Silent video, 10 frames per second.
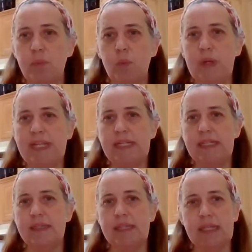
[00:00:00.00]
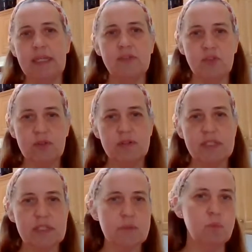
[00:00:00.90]
The solar
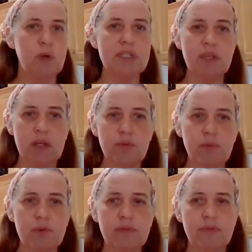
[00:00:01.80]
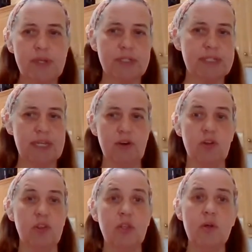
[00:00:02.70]
system was on the roof. To get
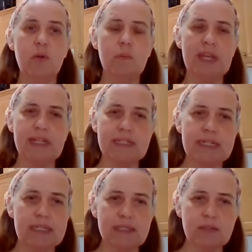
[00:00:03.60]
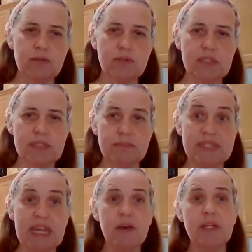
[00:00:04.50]
our loan, we had to take the solar system
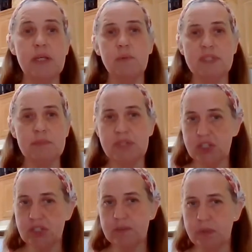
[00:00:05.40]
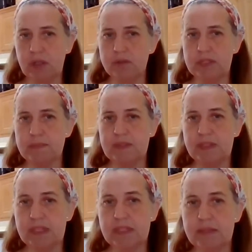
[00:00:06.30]
down. It was a much smaller
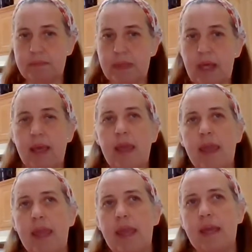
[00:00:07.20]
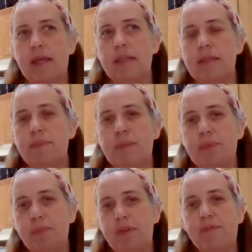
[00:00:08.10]
system, and the
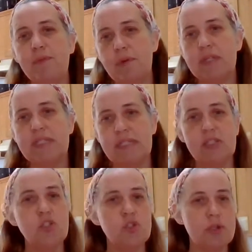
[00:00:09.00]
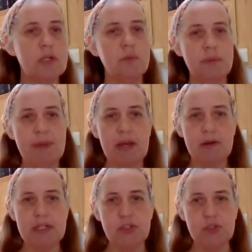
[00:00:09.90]
people before us did struggle with power
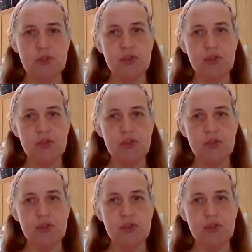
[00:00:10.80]
issues.